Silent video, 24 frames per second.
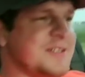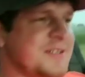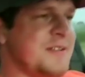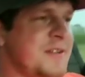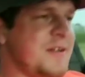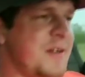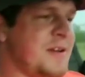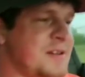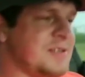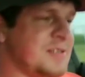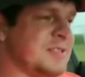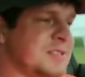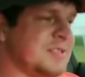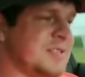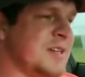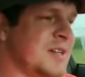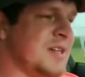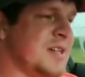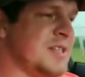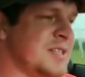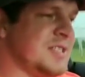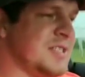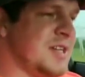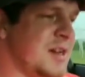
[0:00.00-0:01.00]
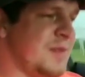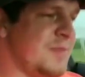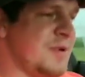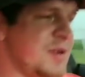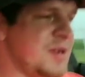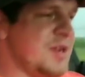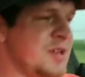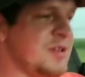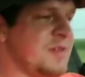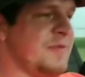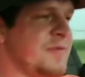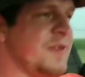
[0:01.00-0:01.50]
So I'm
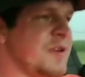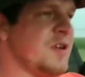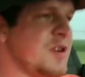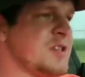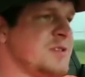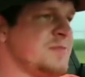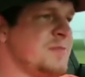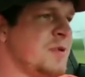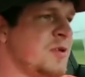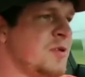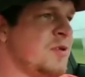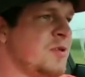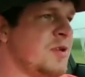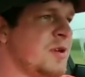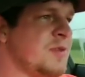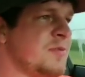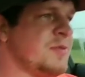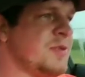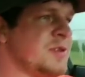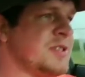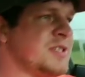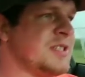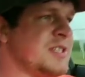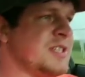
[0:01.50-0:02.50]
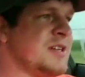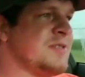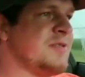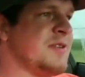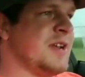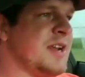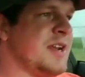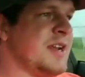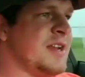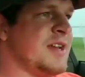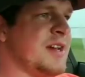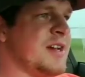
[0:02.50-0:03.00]
going to do the first pull and we'll see
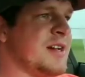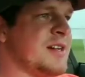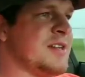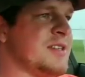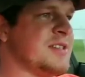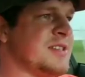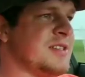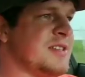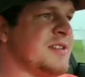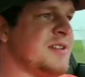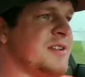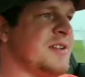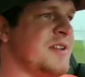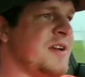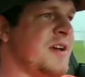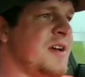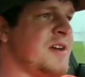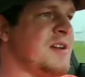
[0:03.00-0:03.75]
what it does.